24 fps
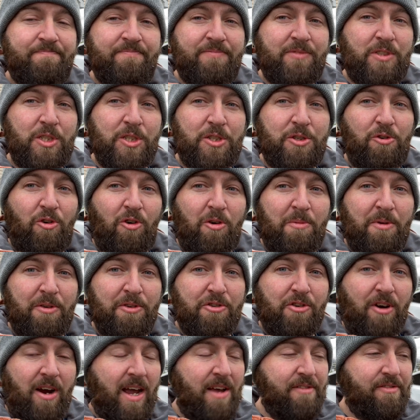Just normal
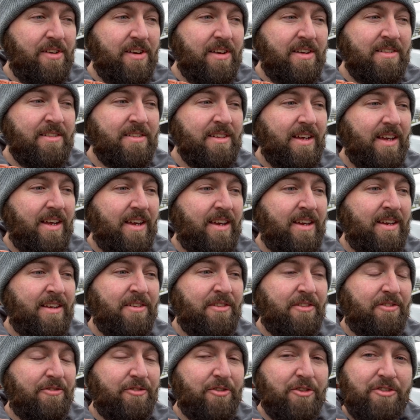driving,
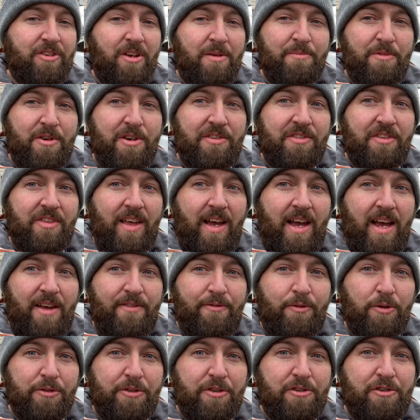and for some reason the high
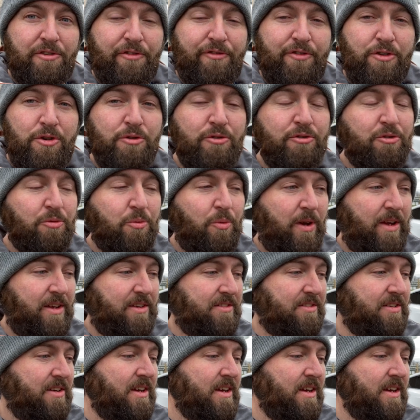voltage fuse went.